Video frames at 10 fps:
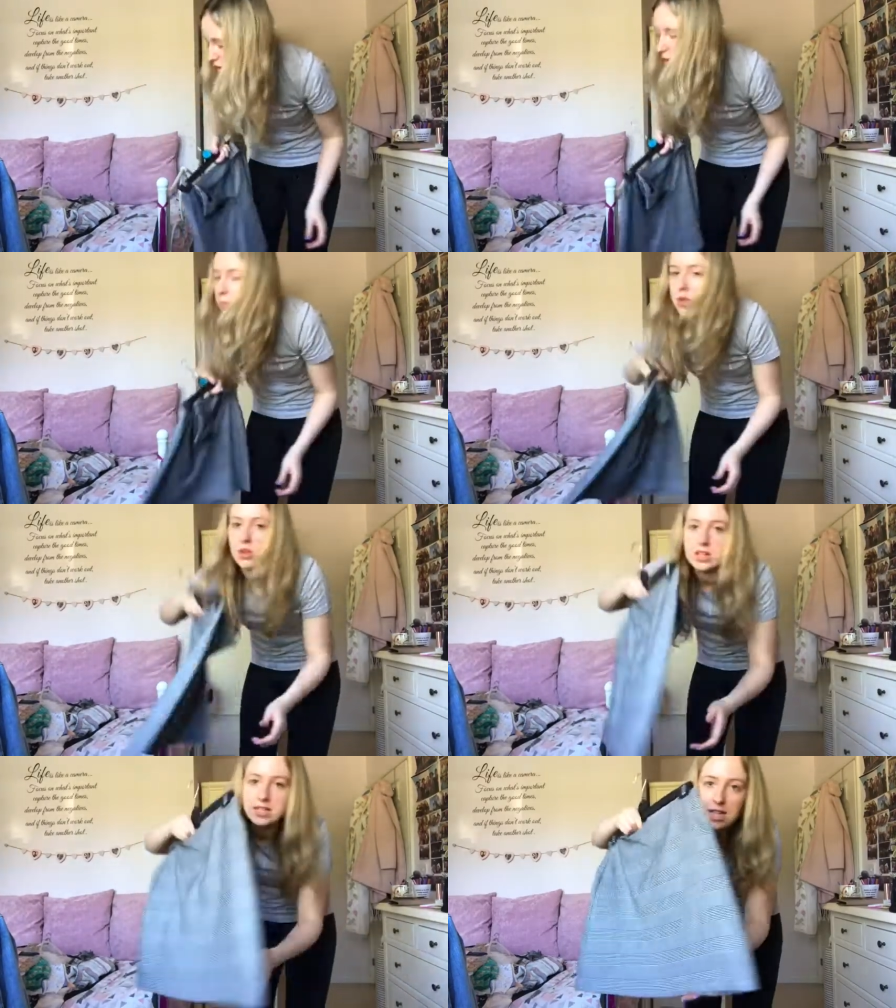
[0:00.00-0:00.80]
But you
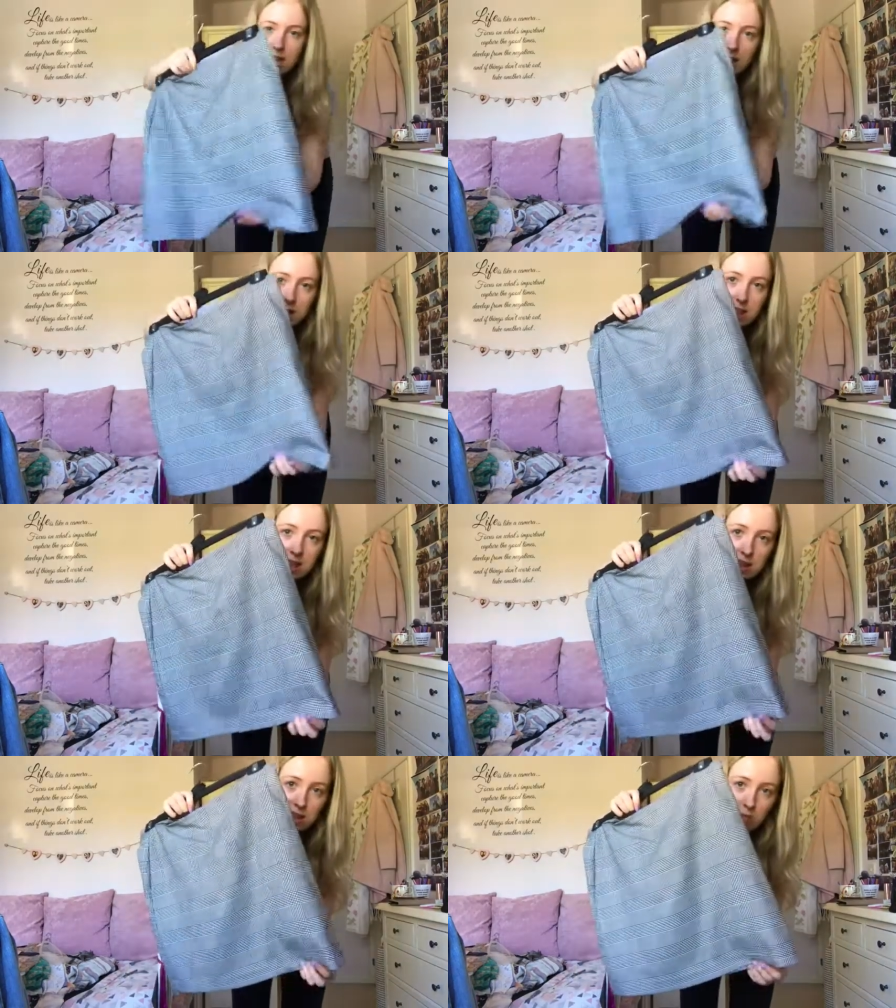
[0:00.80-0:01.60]
can see it is
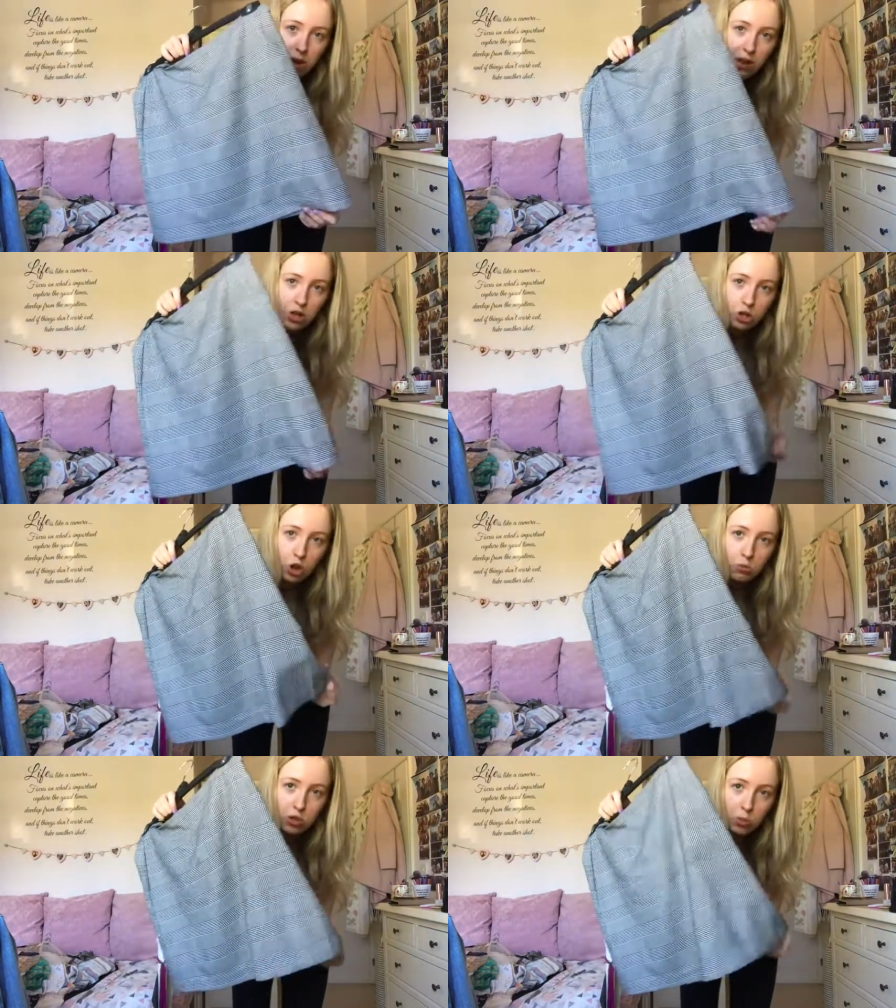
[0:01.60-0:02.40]
thinner than my like
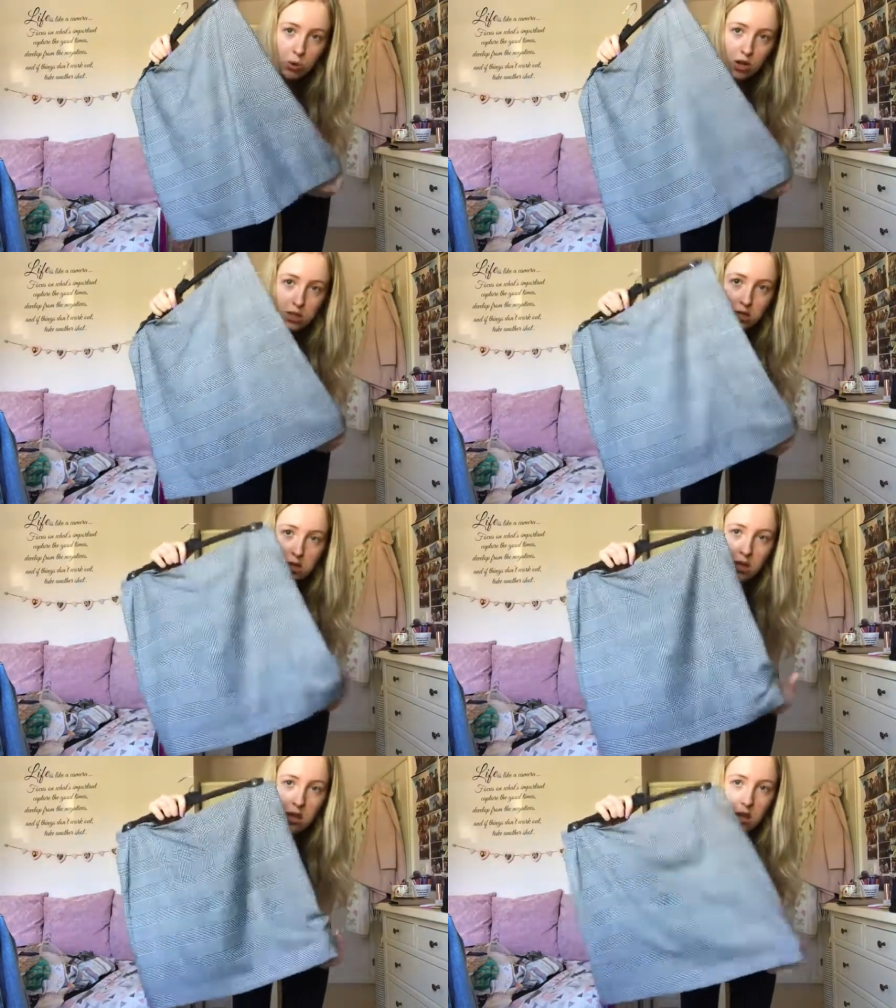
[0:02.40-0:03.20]
Topshop ones.
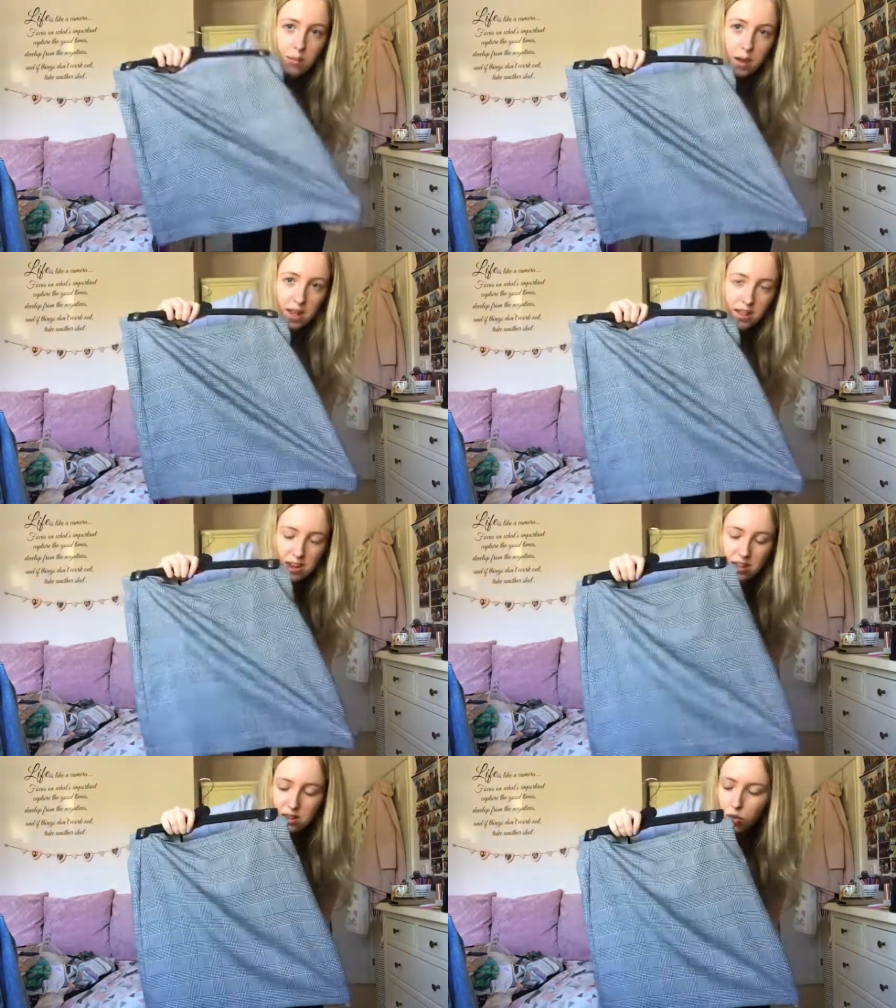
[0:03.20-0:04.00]
But as I said,
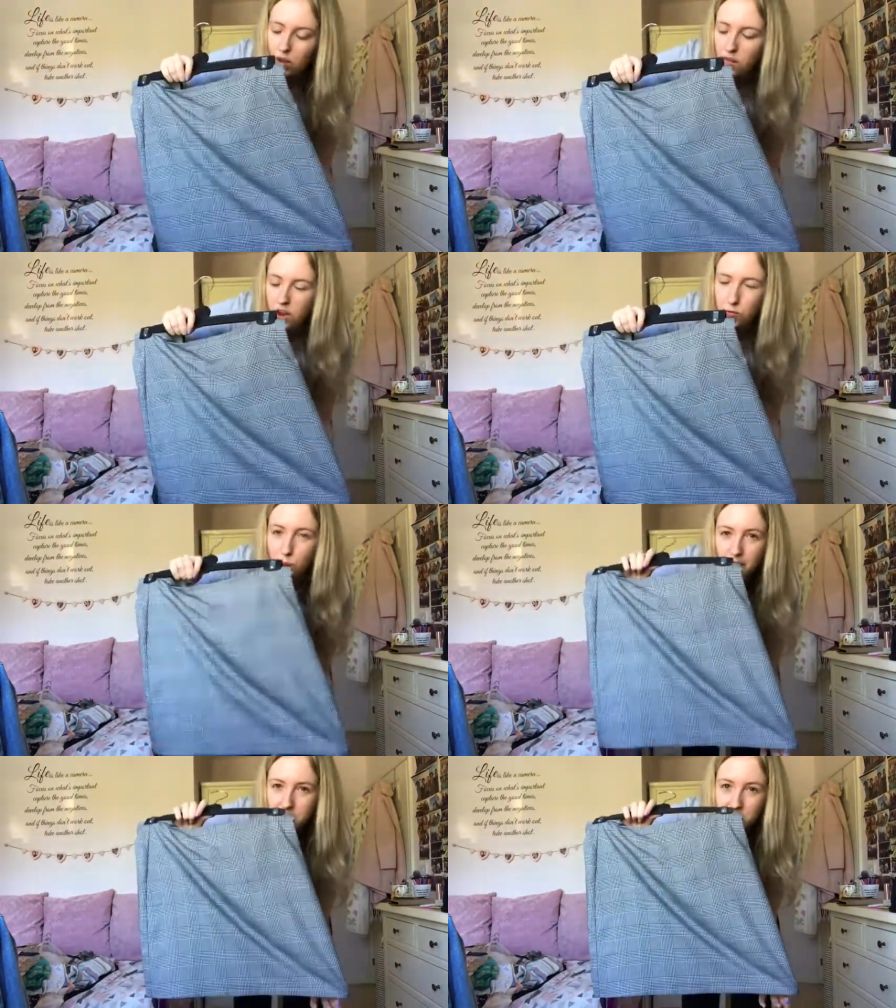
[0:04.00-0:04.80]
it's still like fine. If you wear
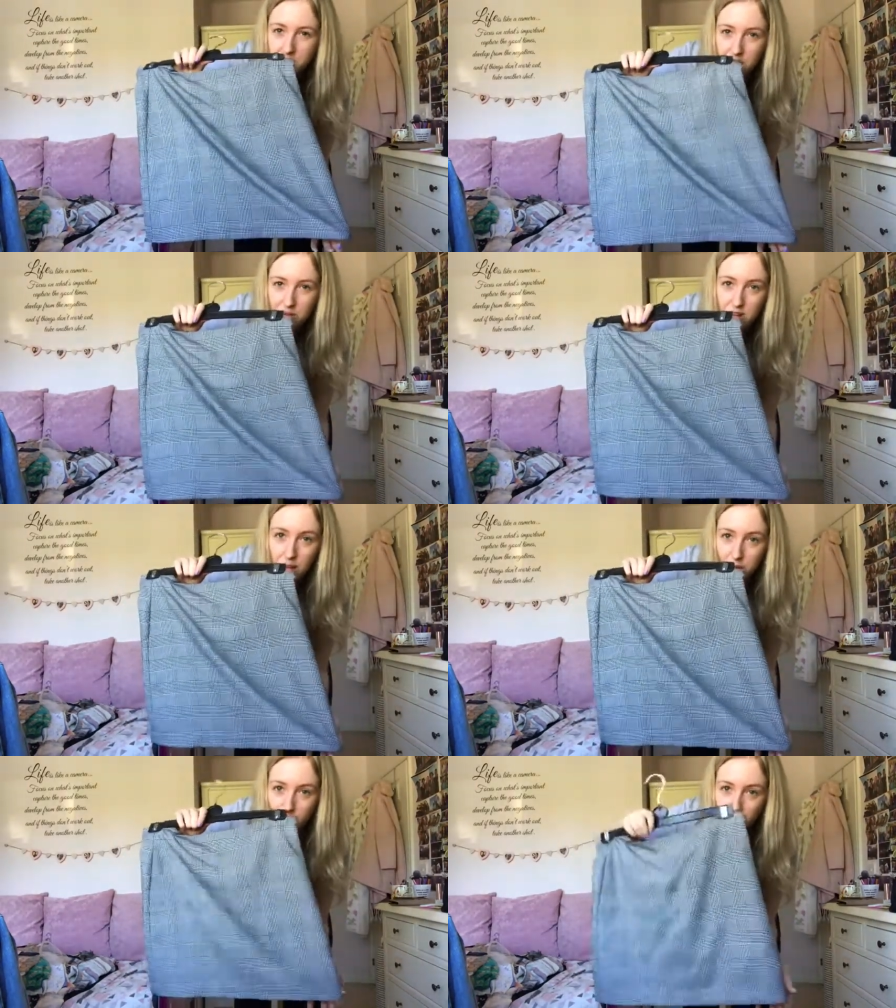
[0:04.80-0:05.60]
black tights under it, it's
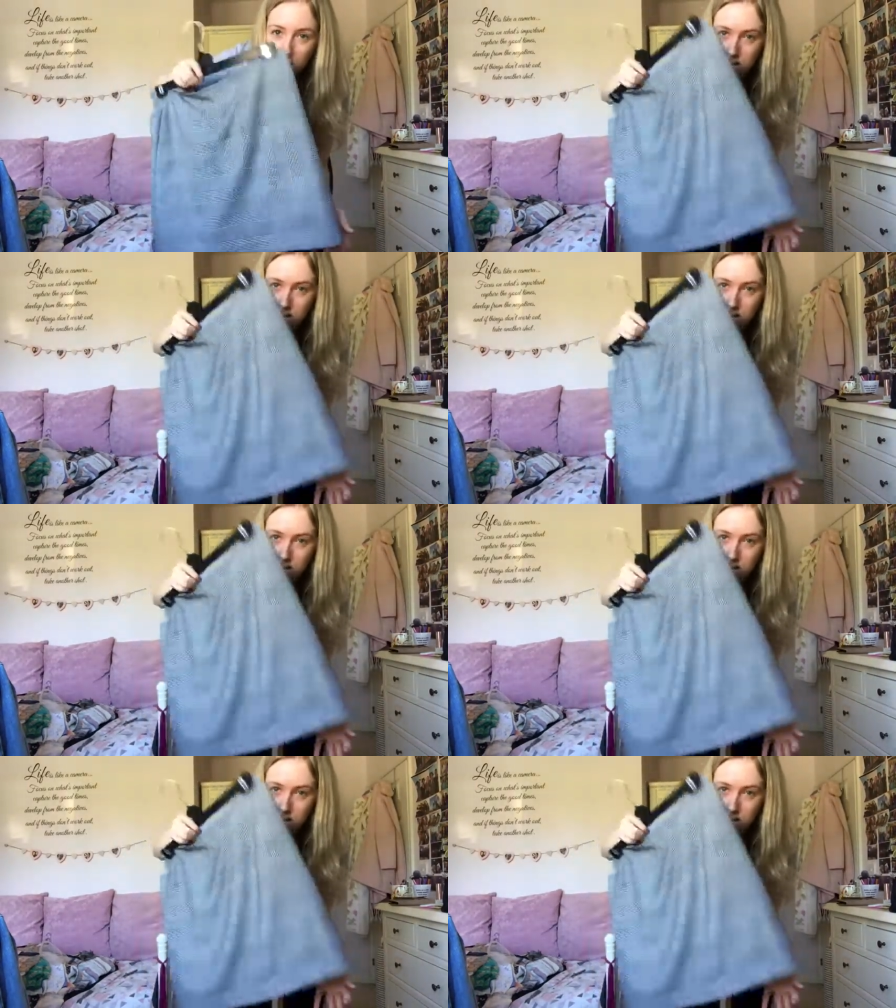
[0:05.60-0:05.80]
absolutely fine.